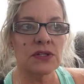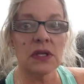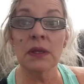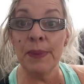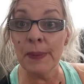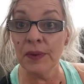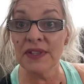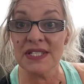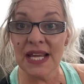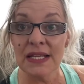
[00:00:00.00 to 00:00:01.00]
the people in
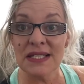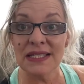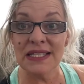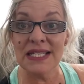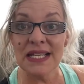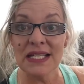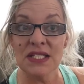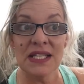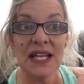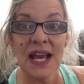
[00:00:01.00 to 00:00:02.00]
the stands get the tickets,
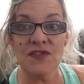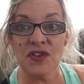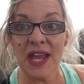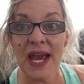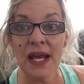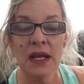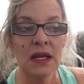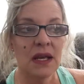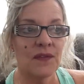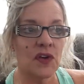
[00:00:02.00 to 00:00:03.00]
and then after that,
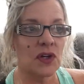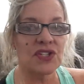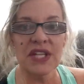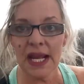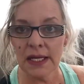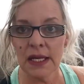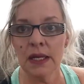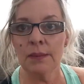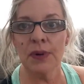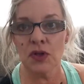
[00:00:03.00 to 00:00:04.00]
if you're a
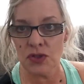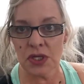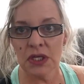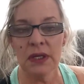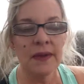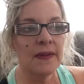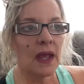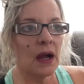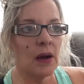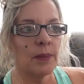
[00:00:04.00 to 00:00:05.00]
standing person,
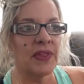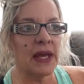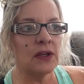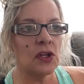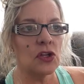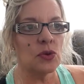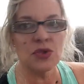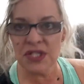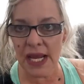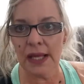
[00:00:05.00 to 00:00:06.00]
then you
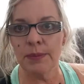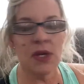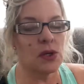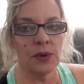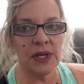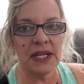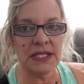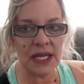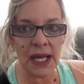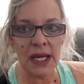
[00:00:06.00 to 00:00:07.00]
stand, but you don't need a
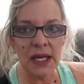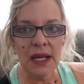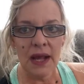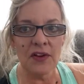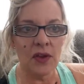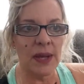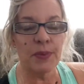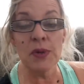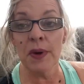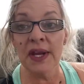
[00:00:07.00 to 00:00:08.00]
ticket. And they're like,
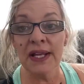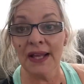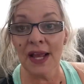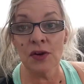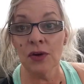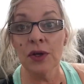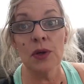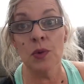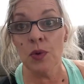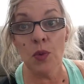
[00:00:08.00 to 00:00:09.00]
but you better get in line
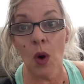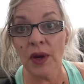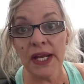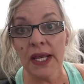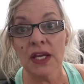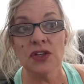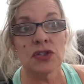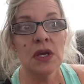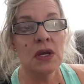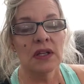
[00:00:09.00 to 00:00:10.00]
earlier, we won't get in, because
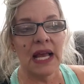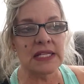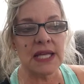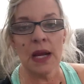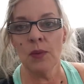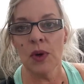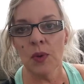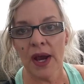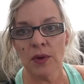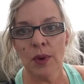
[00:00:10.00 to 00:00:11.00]
last time we
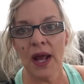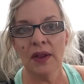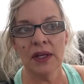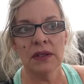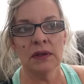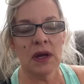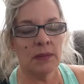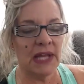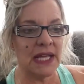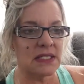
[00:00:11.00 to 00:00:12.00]
were at a rally in
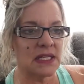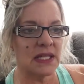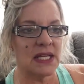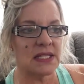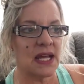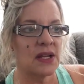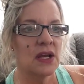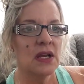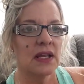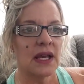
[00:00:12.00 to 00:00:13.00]
Lansing, they said
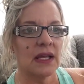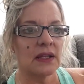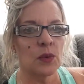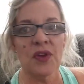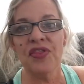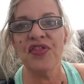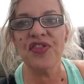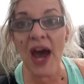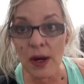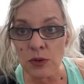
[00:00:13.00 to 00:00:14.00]
that there were
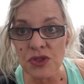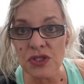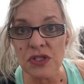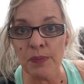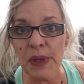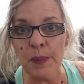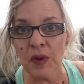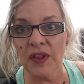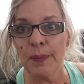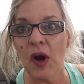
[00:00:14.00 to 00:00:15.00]
thousands of
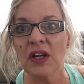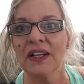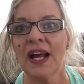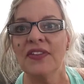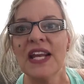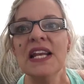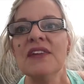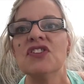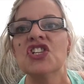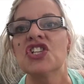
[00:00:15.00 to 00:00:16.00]
people in the parking lot. They didn't
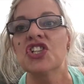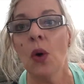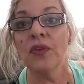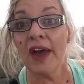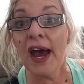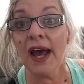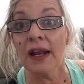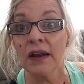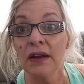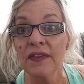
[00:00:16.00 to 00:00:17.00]
even show that.
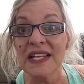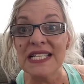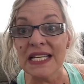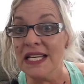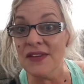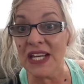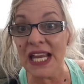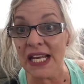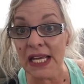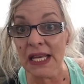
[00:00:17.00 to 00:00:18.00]
They didn't even
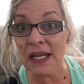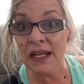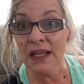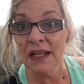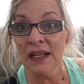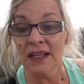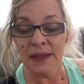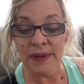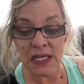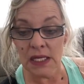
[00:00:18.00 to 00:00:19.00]
get in. The
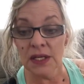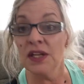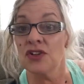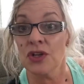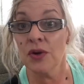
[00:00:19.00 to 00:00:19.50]
media didn't show